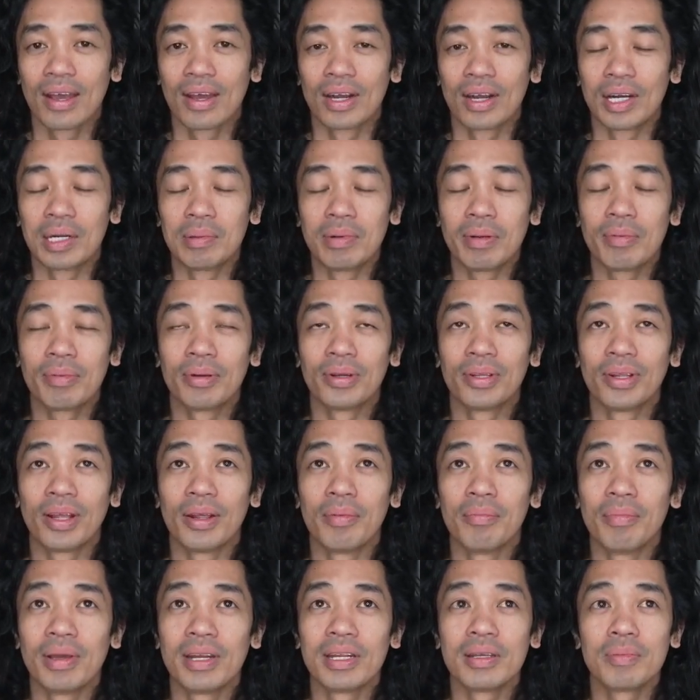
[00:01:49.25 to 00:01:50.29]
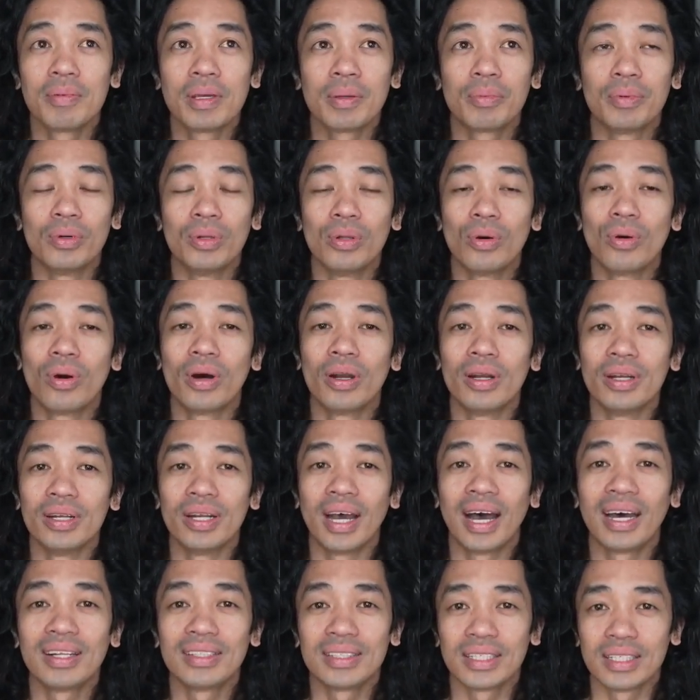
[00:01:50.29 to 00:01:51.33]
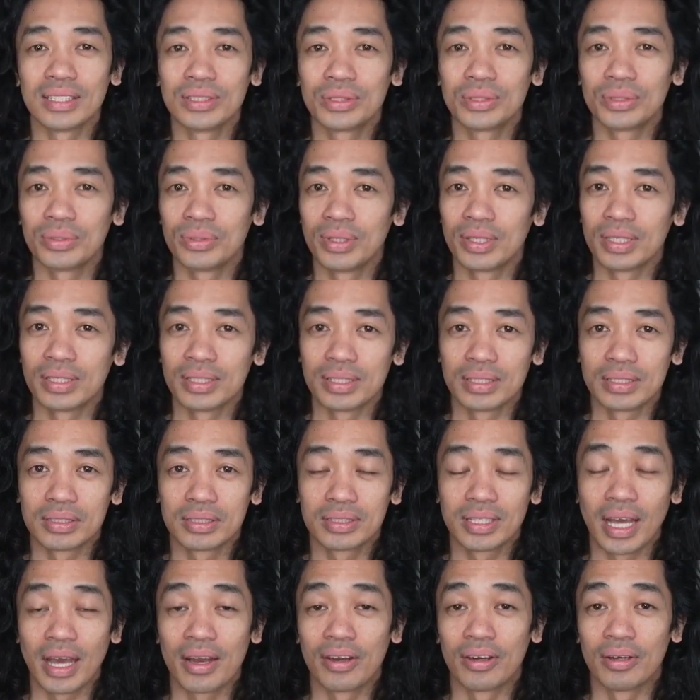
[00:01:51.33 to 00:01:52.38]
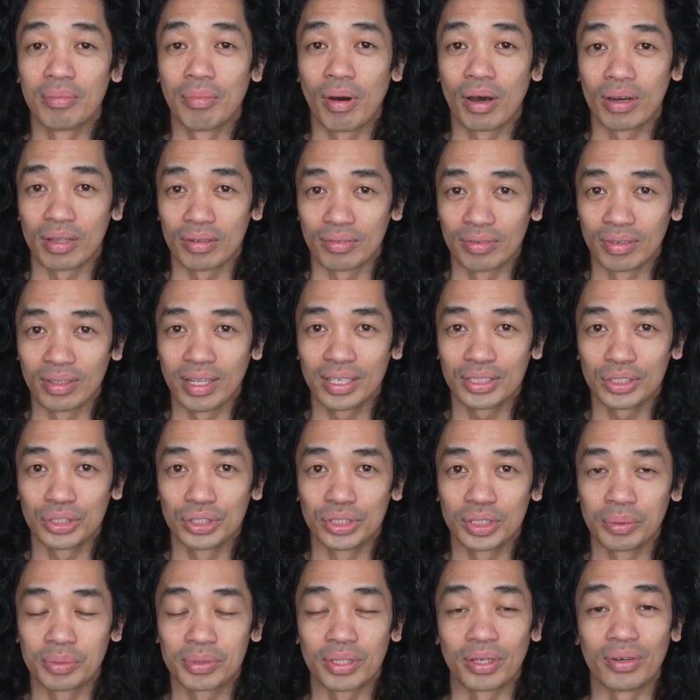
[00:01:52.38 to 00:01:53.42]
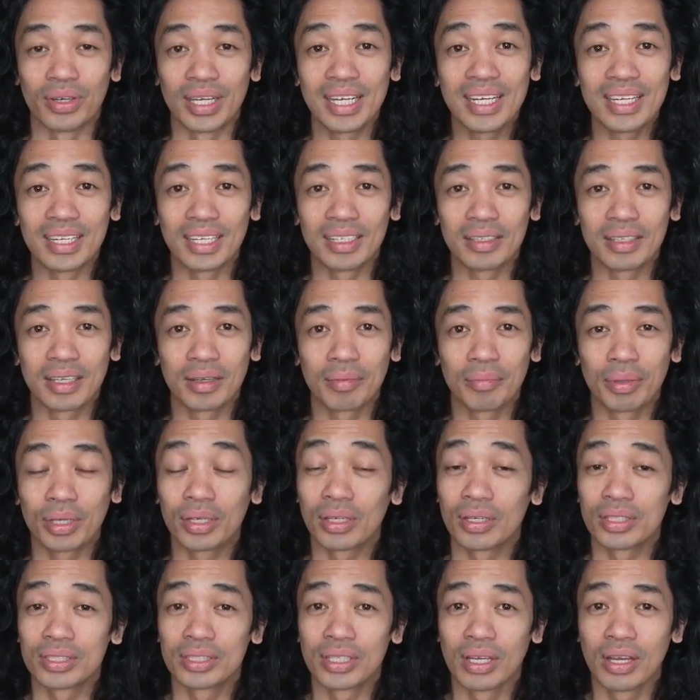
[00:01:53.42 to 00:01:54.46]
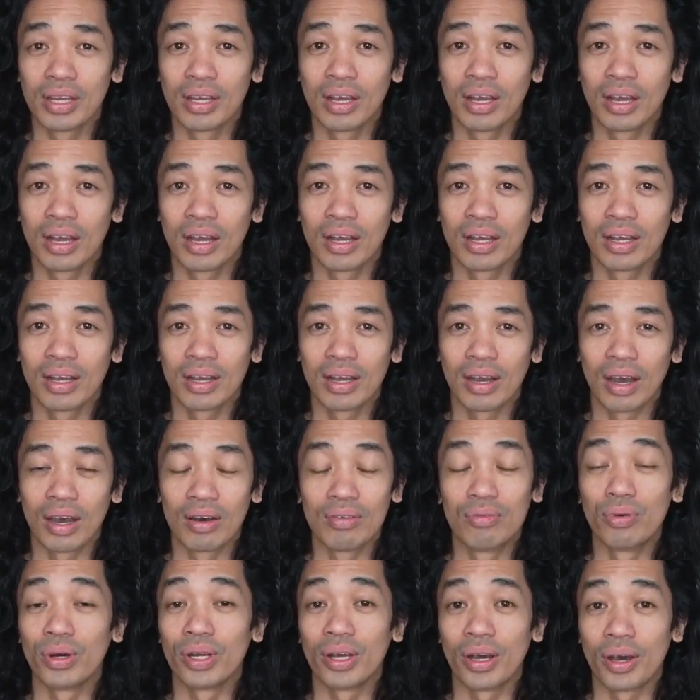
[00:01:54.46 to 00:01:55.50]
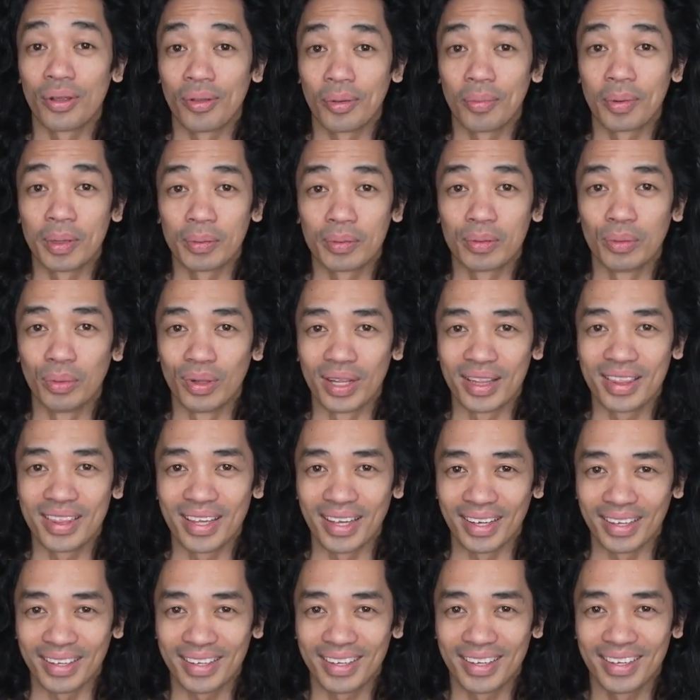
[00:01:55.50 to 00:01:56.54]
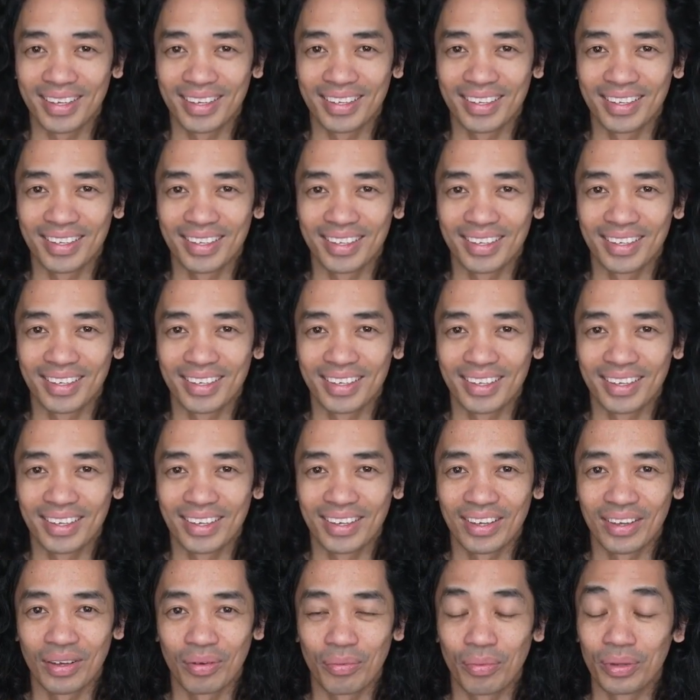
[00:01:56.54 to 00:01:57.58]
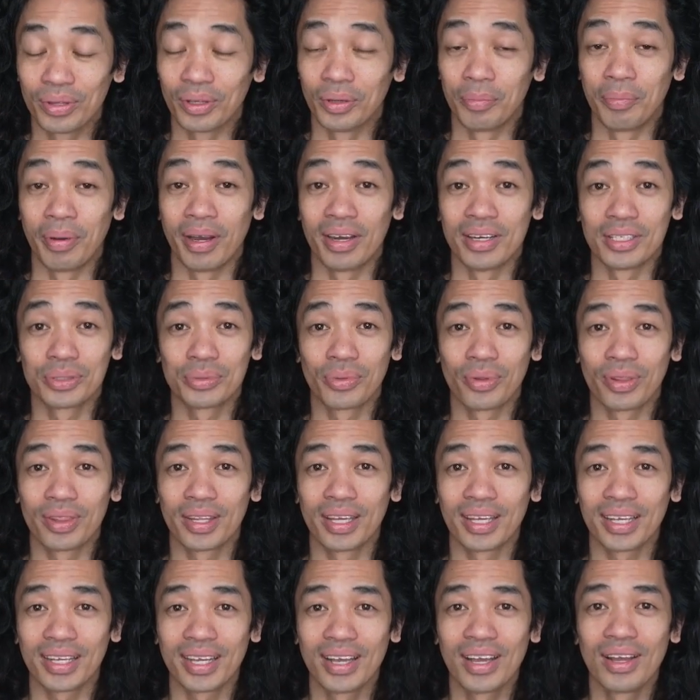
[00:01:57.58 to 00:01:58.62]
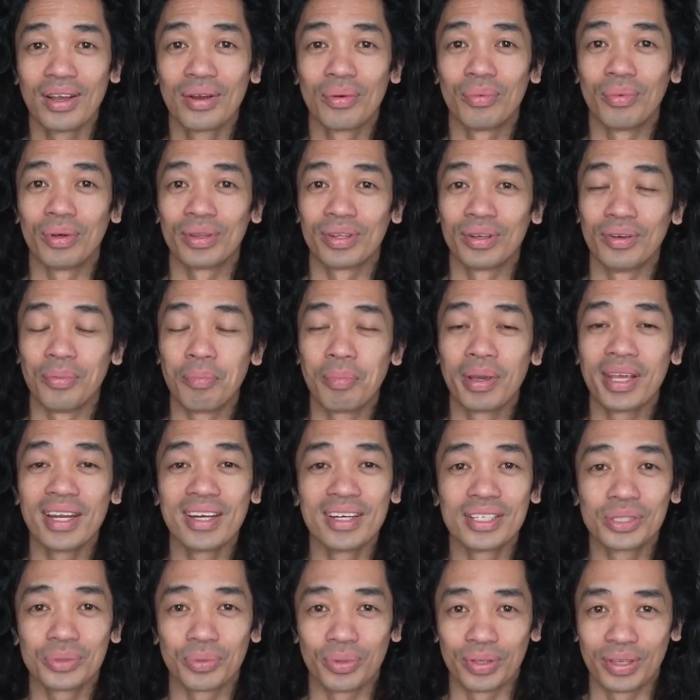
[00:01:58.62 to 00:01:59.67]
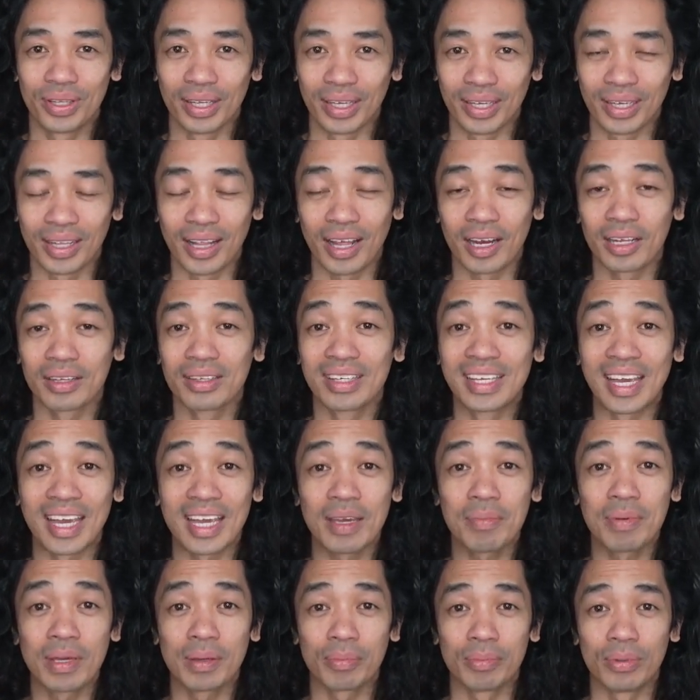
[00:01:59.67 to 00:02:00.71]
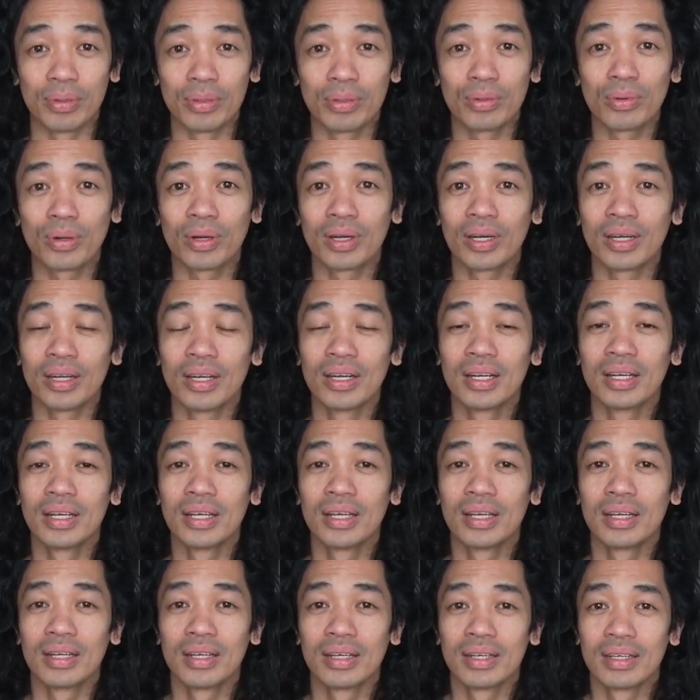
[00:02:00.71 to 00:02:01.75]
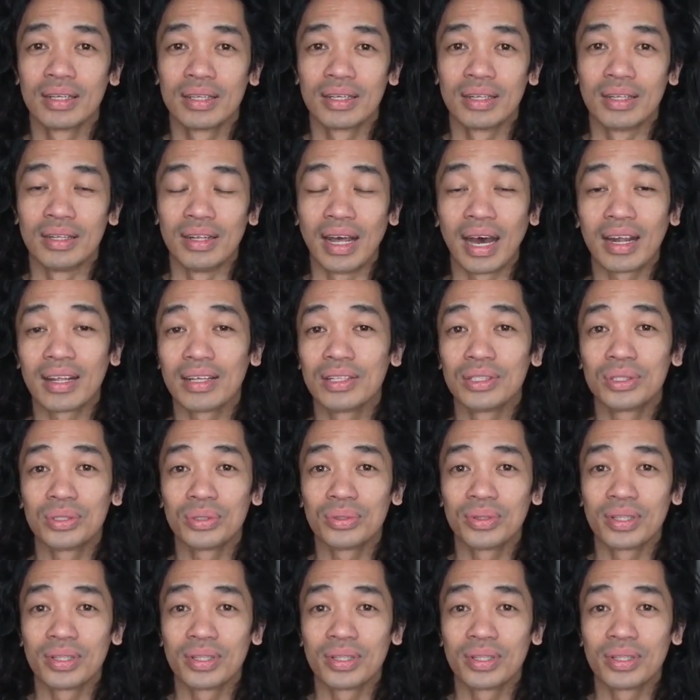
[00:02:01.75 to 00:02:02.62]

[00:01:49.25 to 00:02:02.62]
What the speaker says: Remember that many people who are not into the standard model of relationships are in it because of what other people will think. What their parents would think, what their peers would think. A lot of gay people who are not into